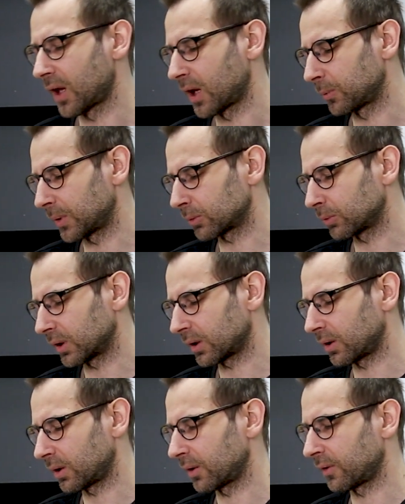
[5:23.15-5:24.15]
we are doing
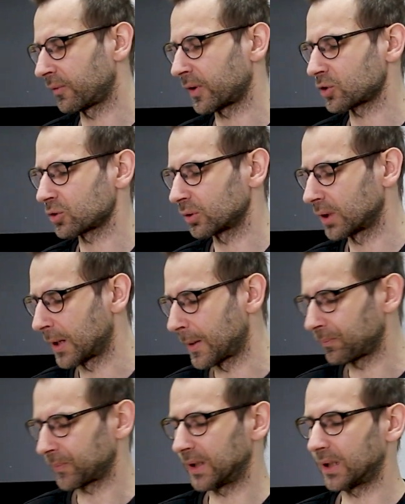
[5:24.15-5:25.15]
a version
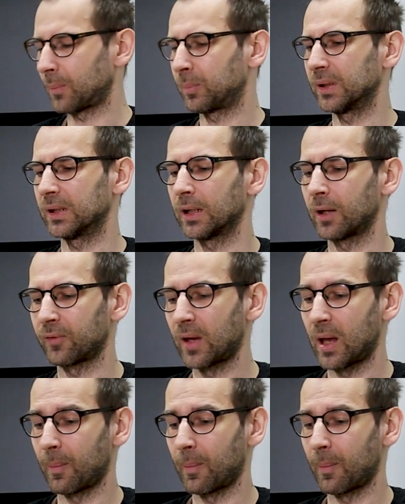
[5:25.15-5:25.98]
in a PDF.